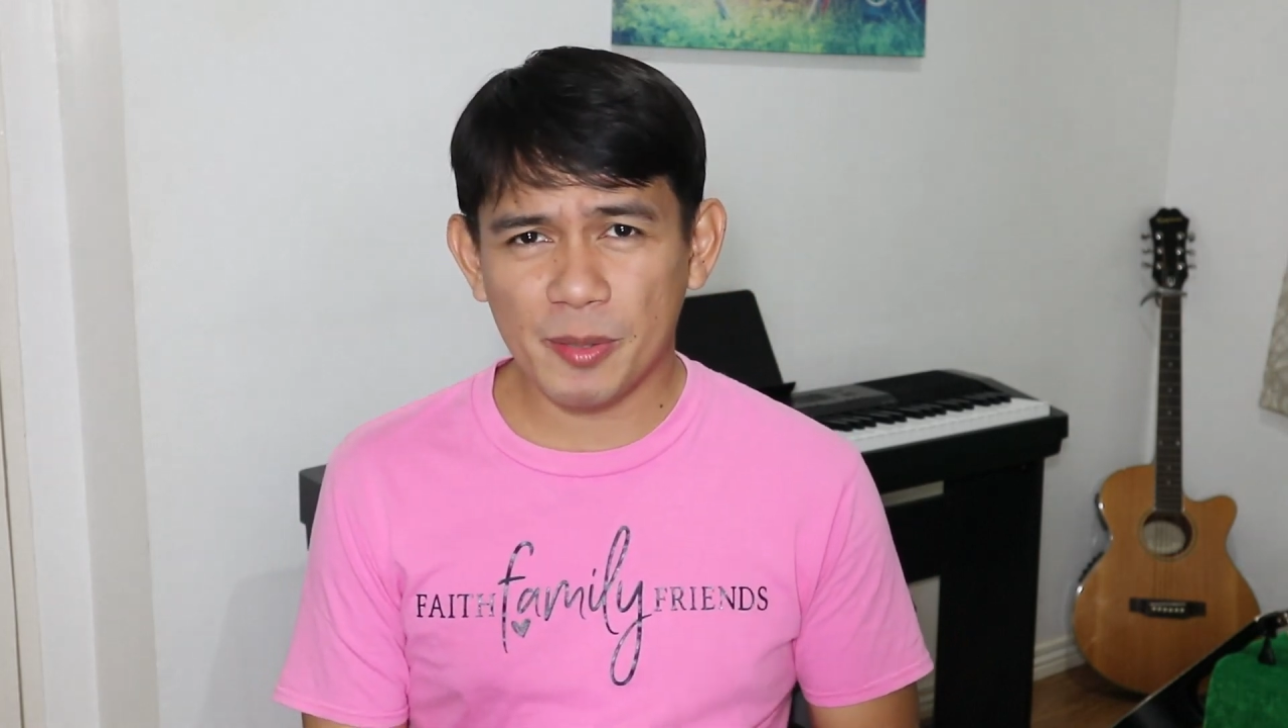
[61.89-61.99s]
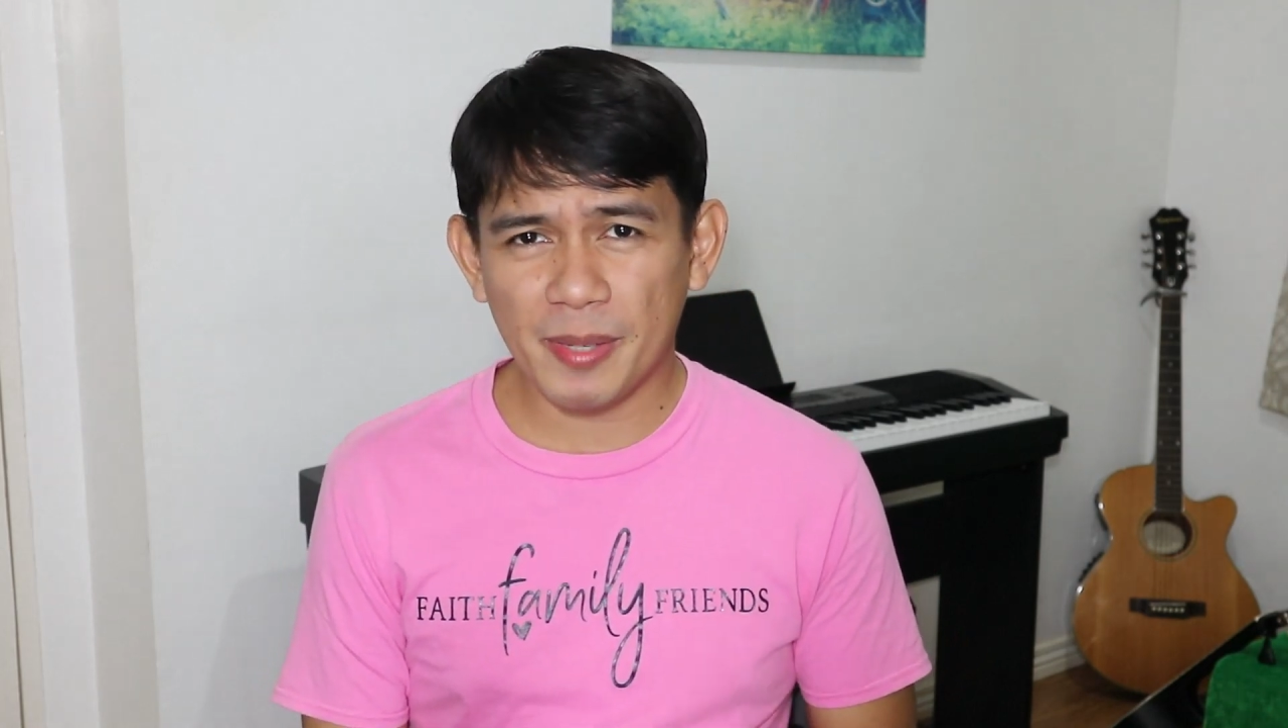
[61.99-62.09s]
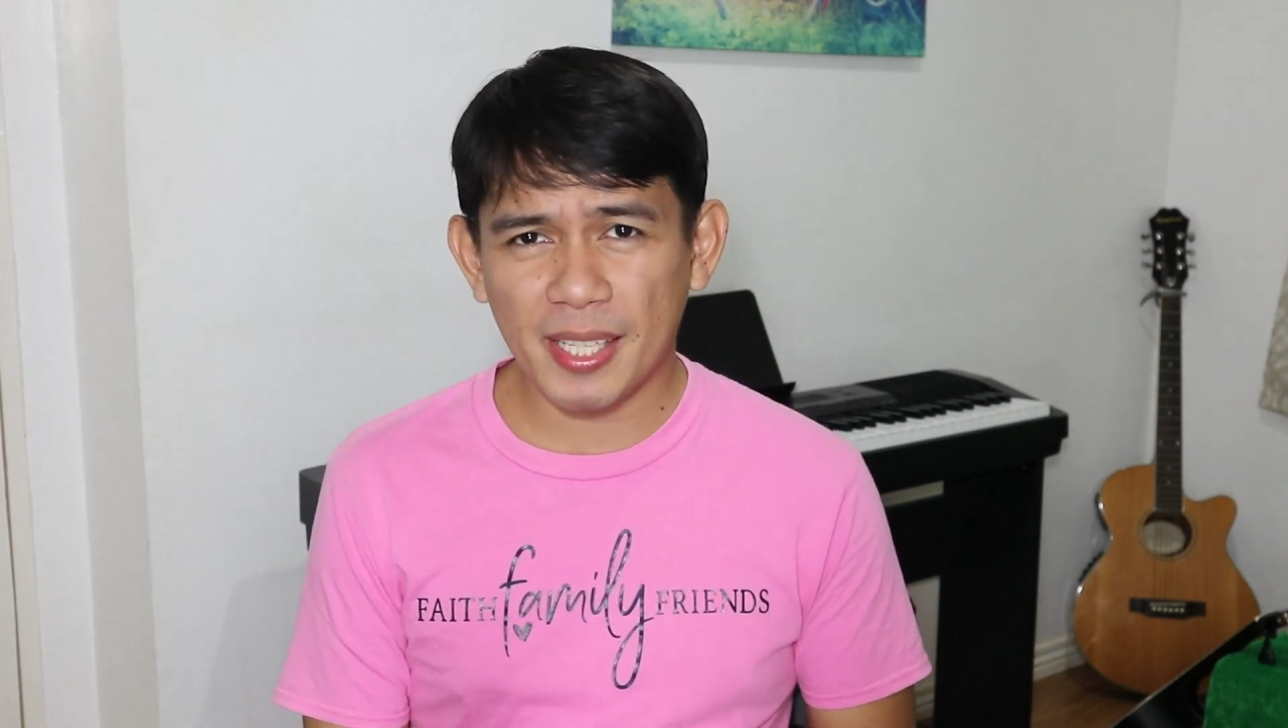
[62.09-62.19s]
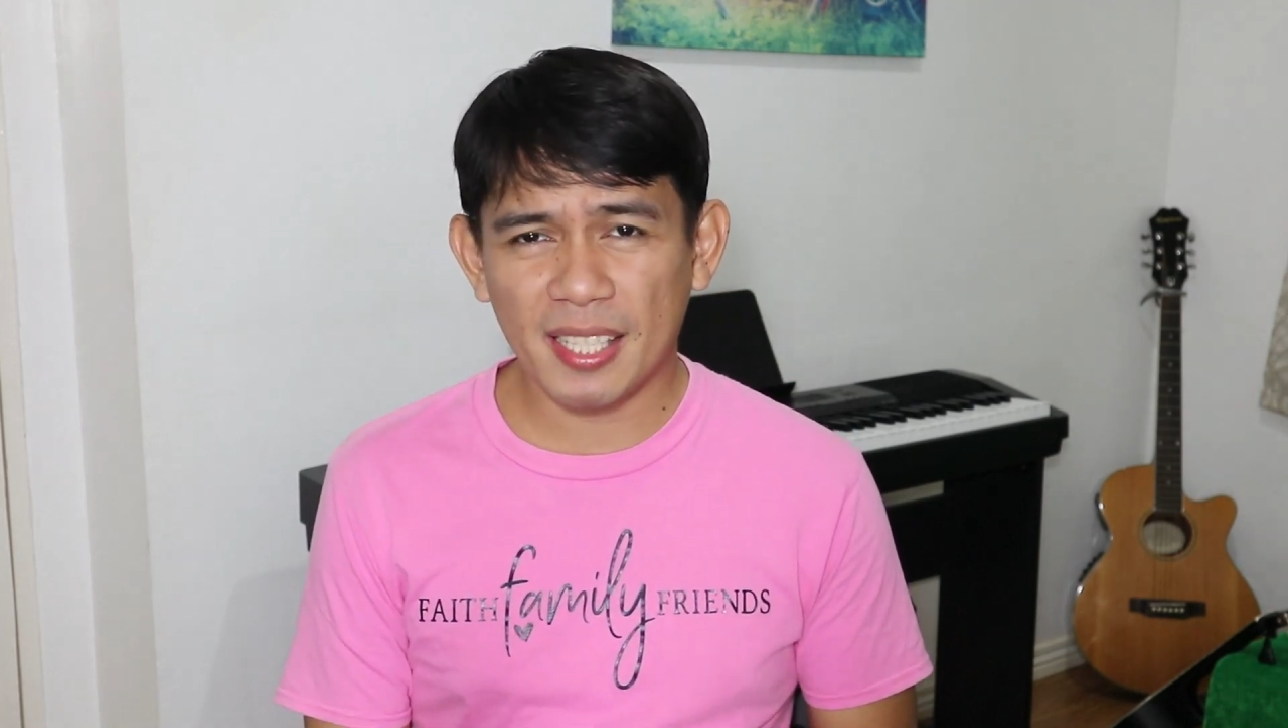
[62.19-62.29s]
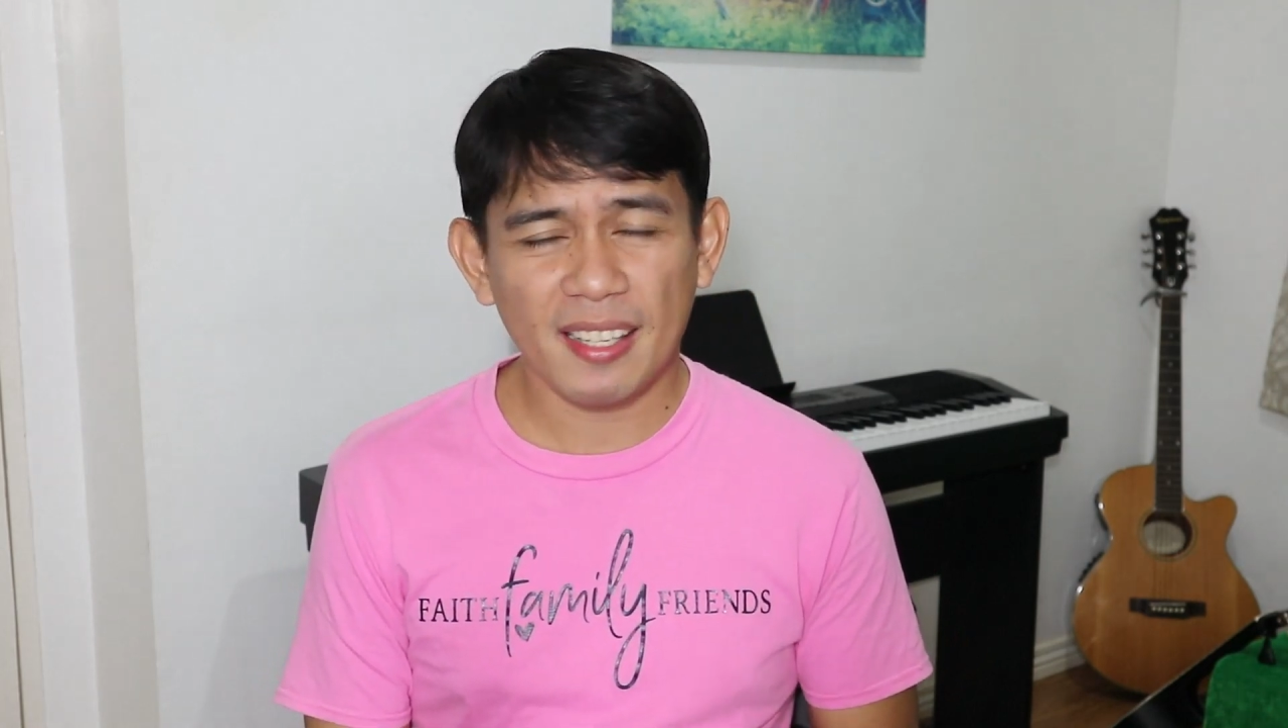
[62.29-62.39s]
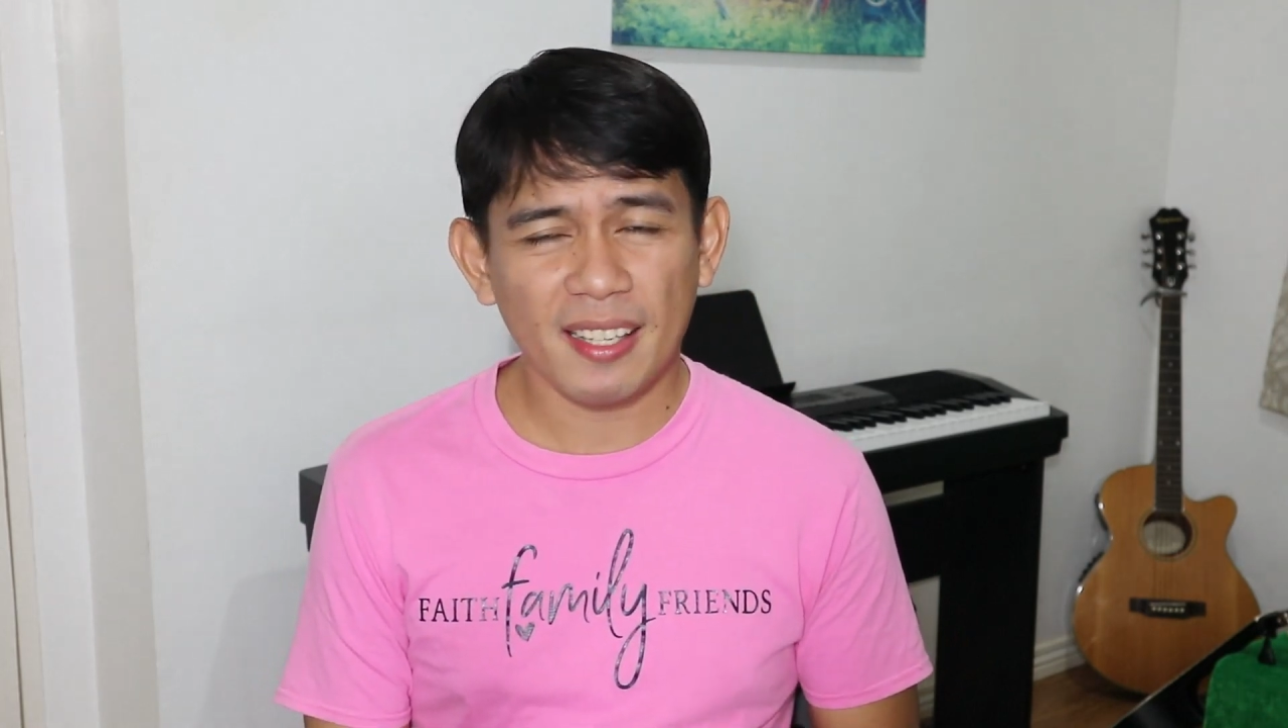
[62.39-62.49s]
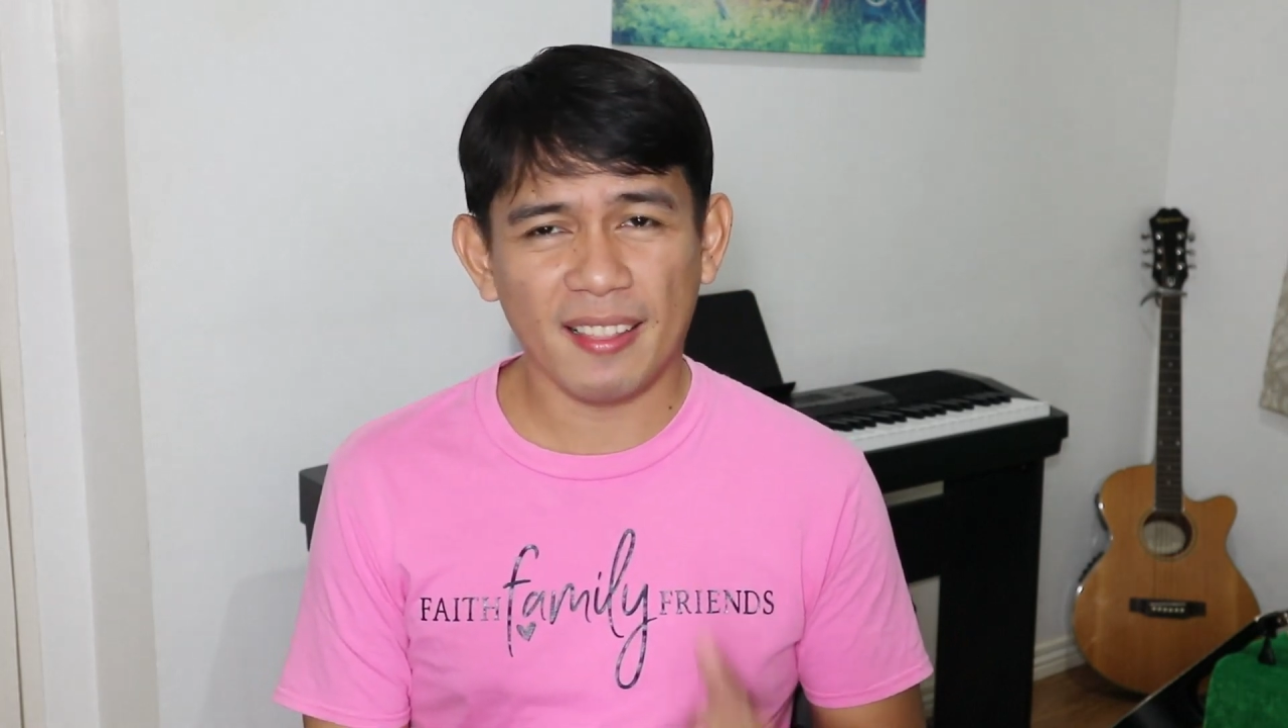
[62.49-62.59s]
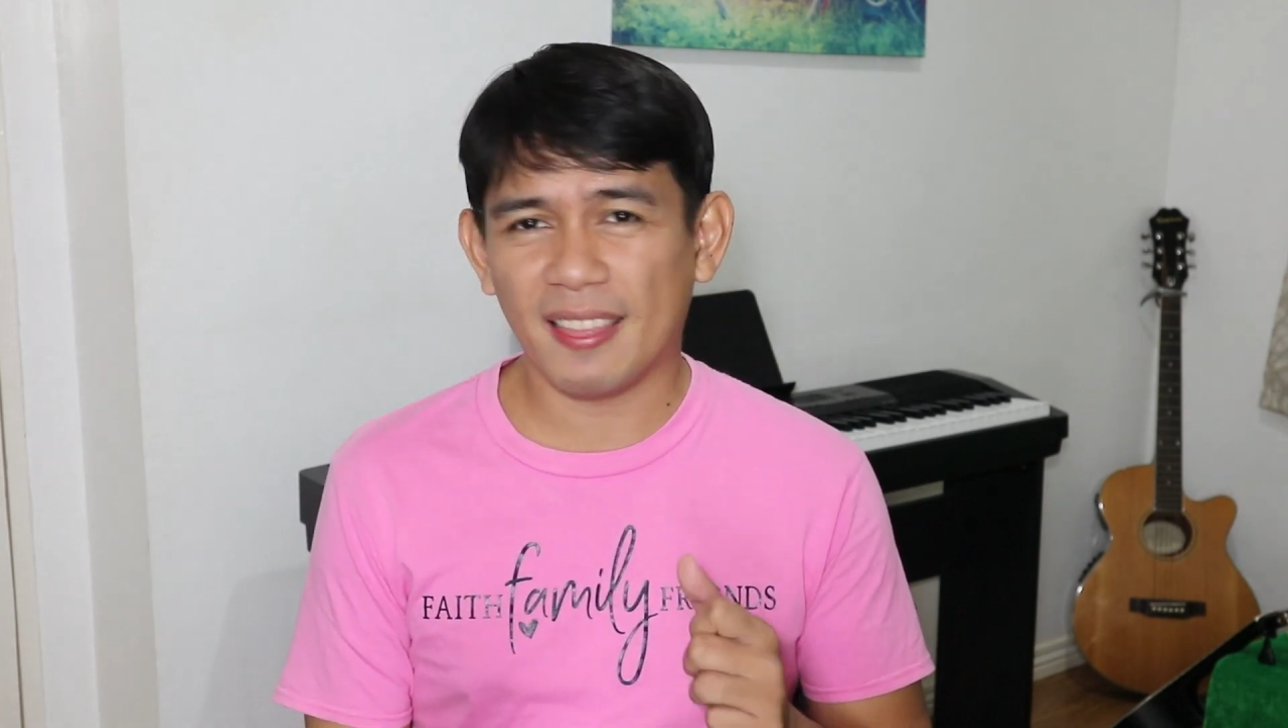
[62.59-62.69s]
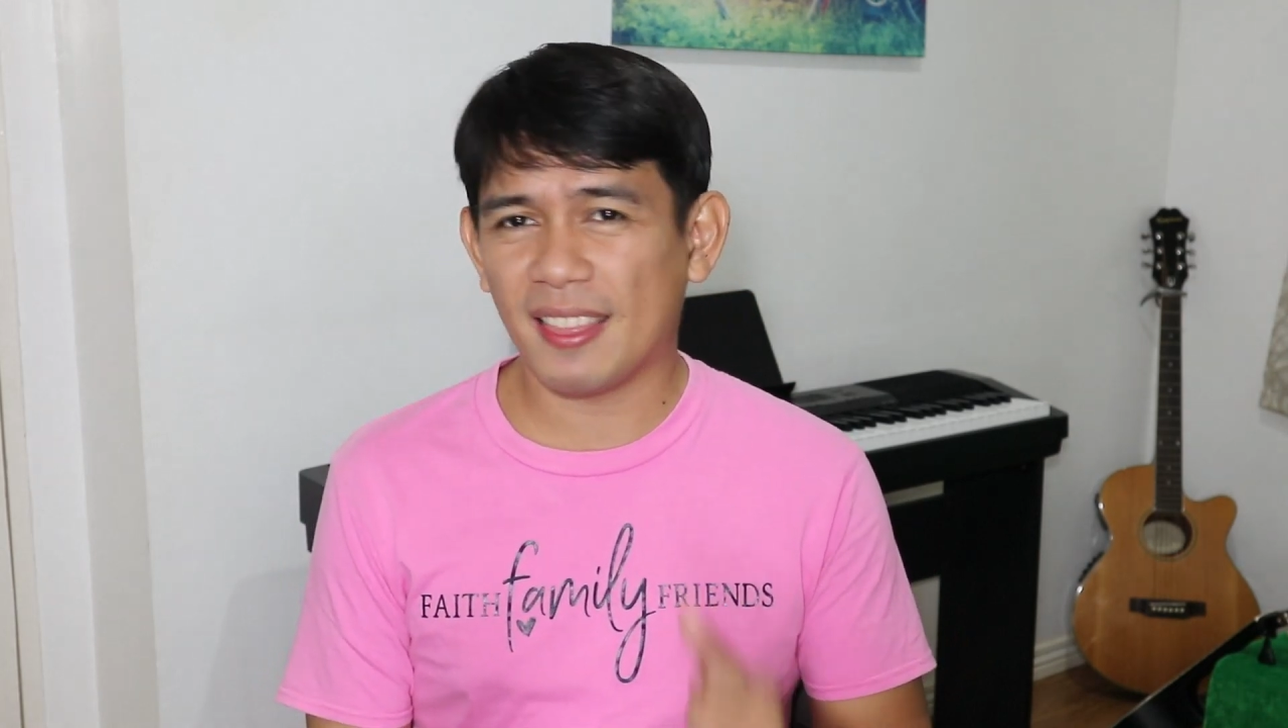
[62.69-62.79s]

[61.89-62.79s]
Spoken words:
me in